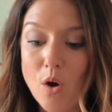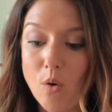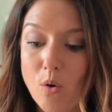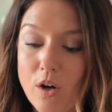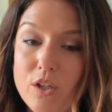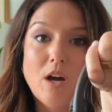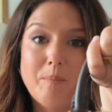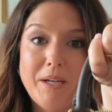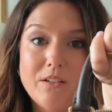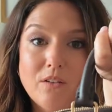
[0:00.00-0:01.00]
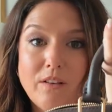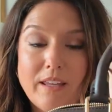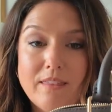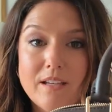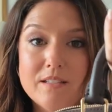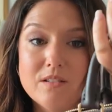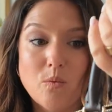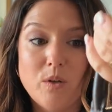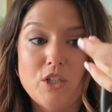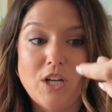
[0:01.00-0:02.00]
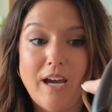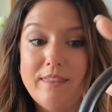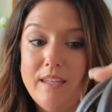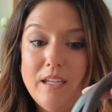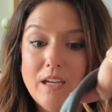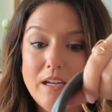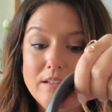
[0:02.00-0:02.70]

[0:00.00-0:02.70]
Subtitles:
or top handle like this, which I think